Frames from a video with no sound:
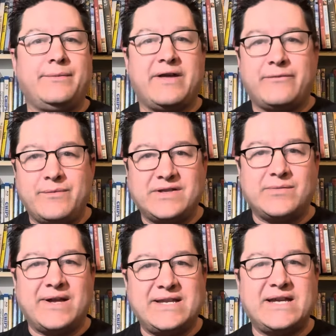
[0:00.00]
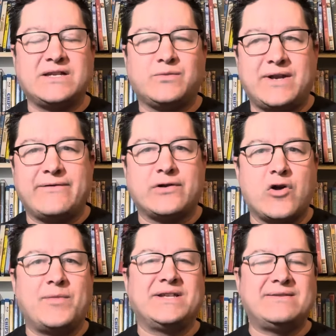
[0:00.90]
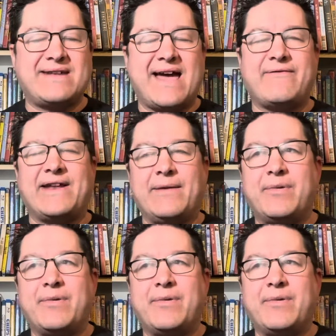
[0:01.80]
Give me some ideas, whatever. Nobody seemed to have any.